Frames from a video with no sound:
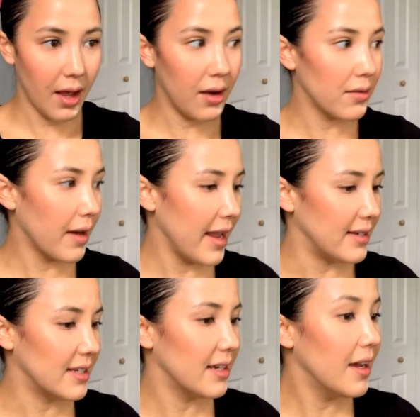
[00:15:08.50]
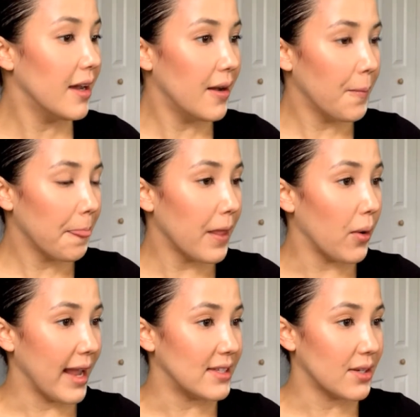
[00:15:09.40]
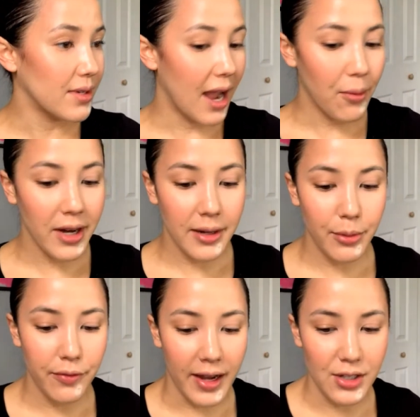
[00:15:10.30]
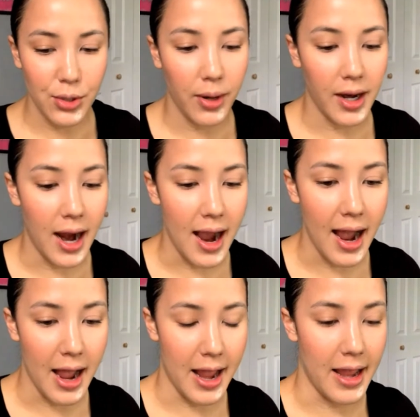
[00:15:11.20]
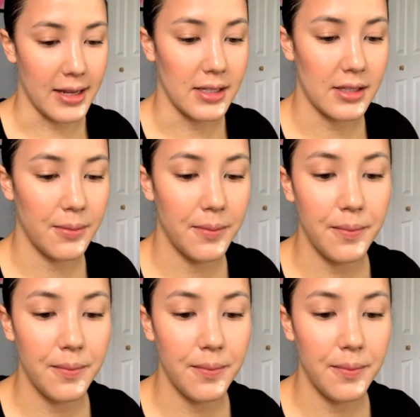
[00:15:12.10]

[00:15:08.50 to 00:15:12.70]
All right. Okay, so now we're going to move on to our eyes.